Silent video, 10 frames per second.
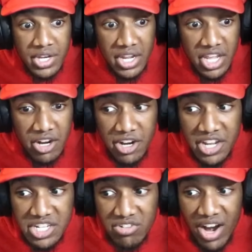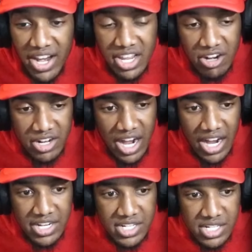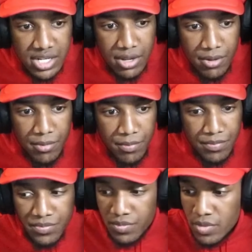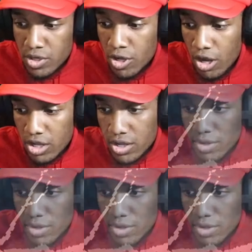Here it is right here, guys. Look.